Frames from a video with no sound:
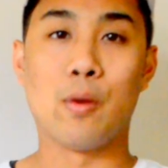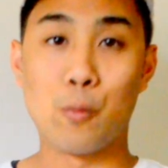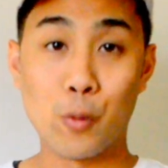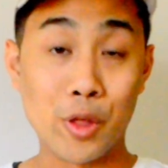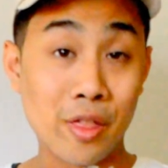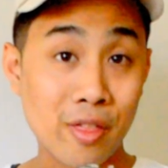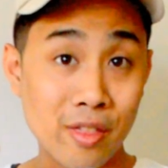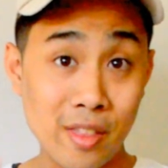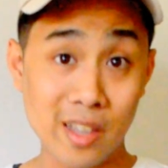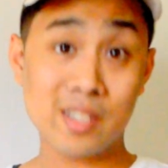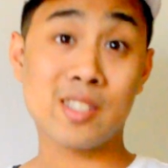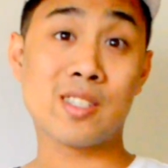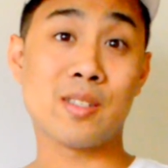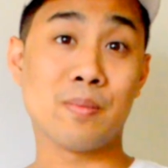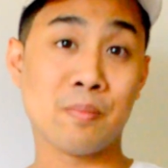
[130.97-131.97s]
With
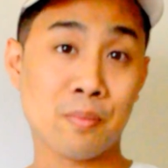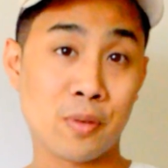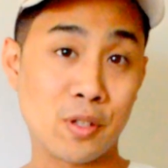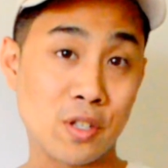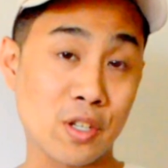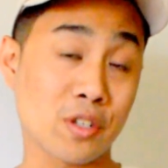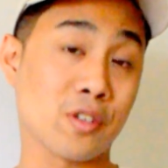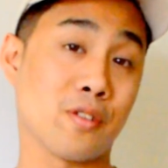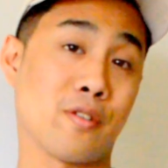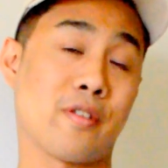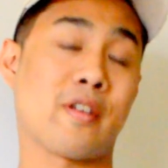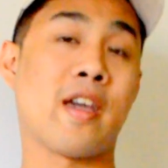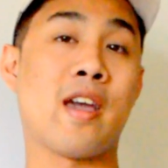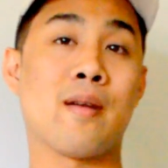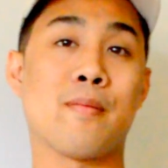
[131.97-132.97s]
this particular
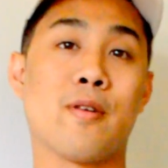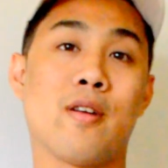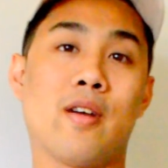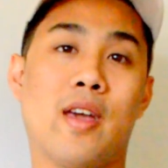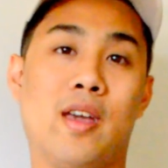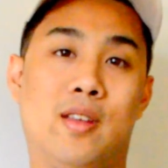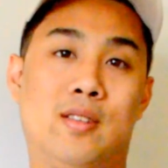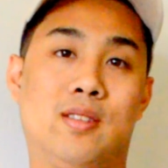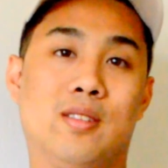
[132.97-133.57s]
camera and